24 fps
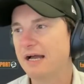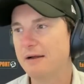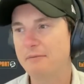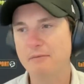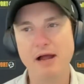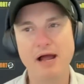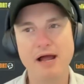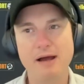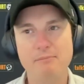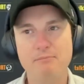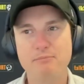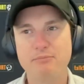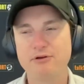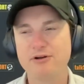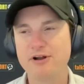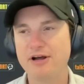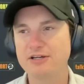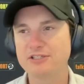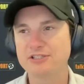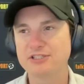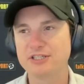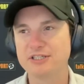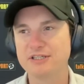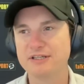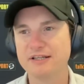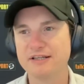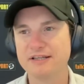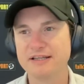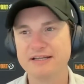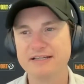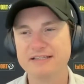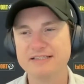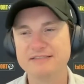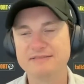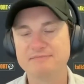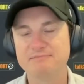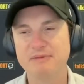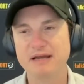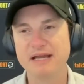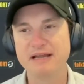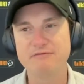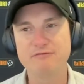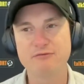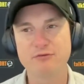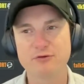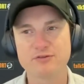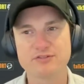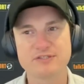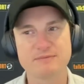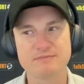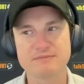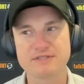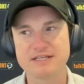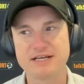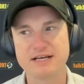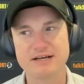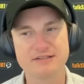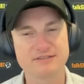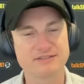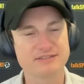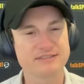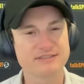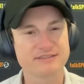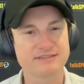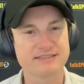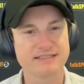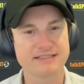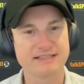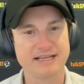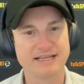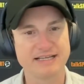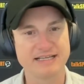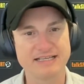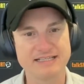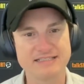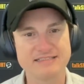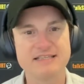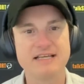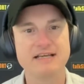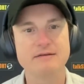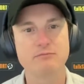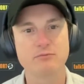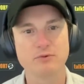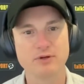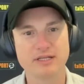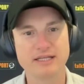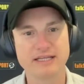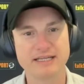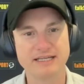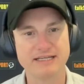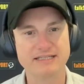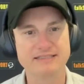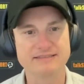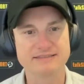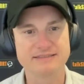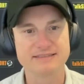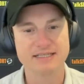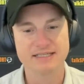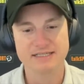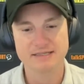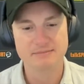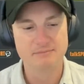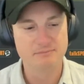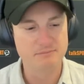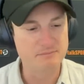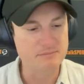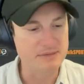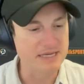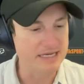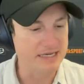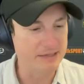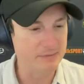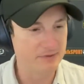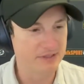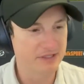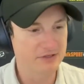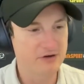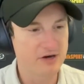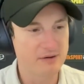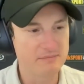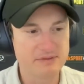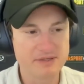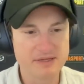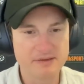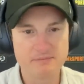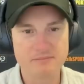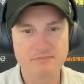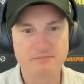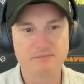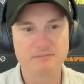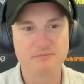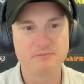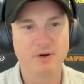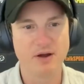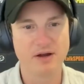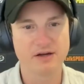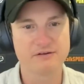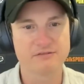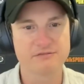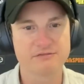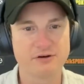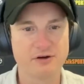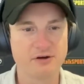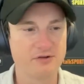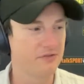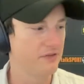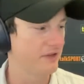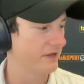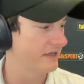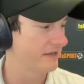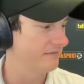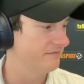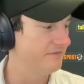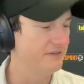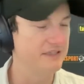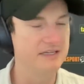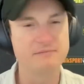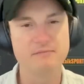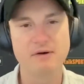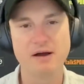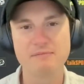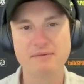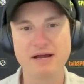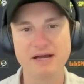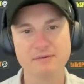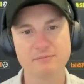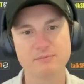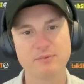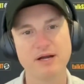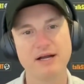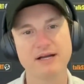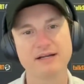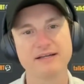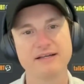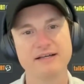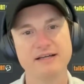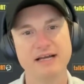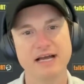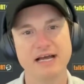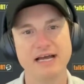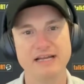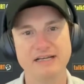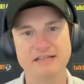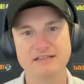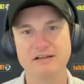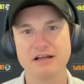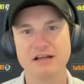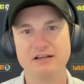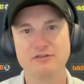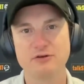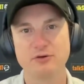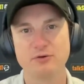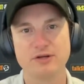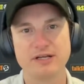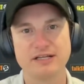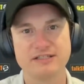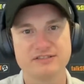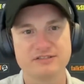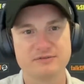a production that is made for something else. Like it really is me with a crappy microphone that can fit in my backpack and talking to